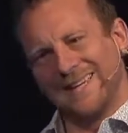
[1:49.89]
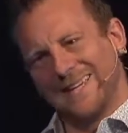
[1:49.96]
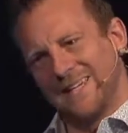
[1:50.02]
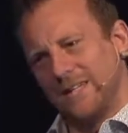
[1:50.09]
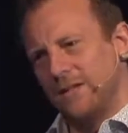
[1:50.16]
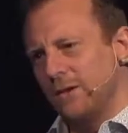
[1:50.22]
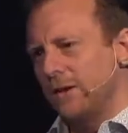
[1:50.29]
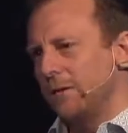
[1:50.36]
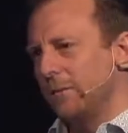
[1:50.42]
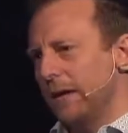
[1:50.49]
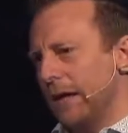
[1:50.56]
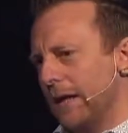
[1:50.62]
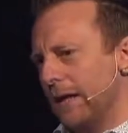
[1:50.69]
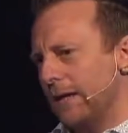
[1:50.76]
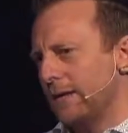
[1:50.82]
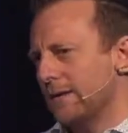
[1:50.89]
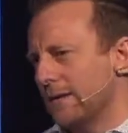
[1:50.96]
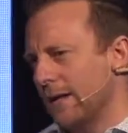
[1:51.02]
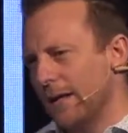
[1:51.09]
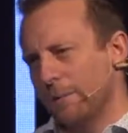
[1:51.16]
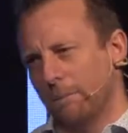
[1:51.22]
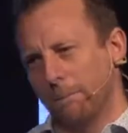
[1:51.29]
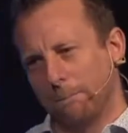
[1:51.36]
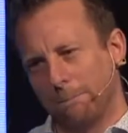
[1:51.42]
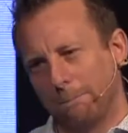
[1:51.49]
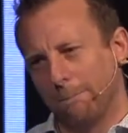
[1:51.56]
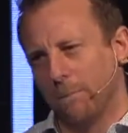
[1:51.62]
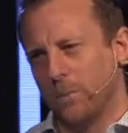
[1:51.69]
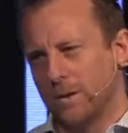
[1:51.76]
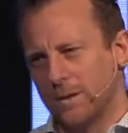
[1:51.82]
"Could you give me a heads up
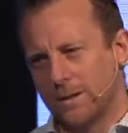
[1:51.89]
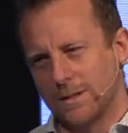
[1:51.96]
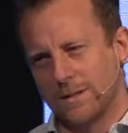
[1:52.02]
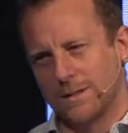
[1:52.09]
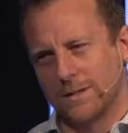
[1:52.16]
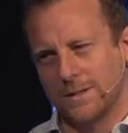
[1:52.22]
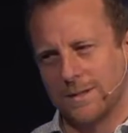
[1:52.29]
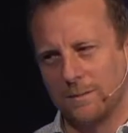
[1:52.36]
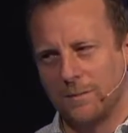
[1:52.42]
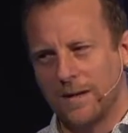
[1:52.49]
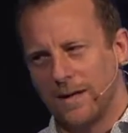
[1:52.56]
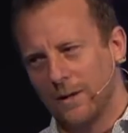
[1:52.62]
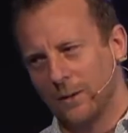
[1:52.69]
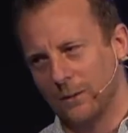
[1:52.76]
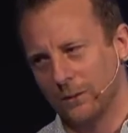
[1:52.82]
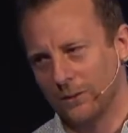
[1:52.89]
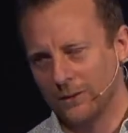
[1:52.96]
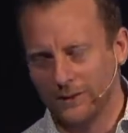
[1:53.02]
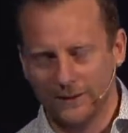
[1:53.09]
what this is about?